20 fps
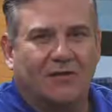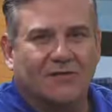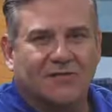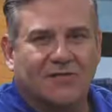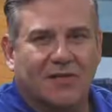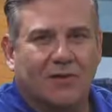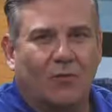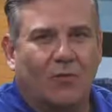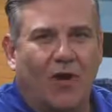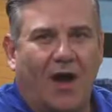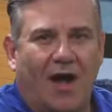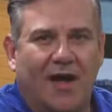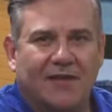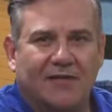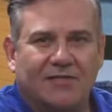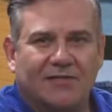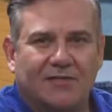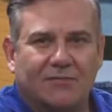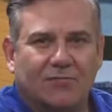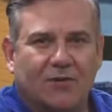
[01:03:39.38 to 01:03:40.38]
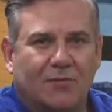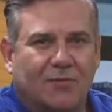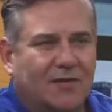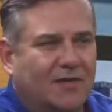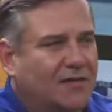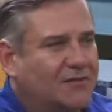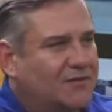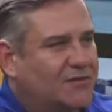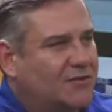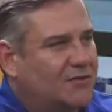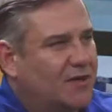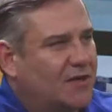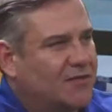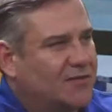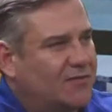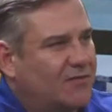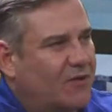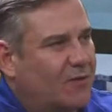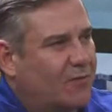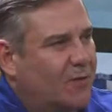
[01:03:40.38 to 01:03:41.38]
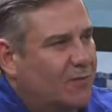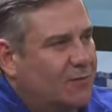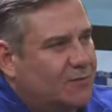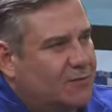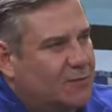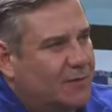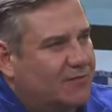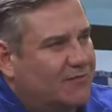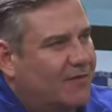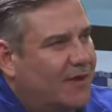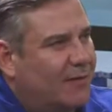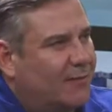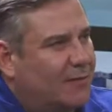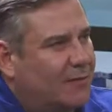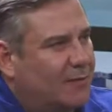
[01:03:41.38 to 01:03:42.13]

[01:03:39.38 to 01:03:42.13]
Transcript: said, why? And he said, well, because it's transferable between family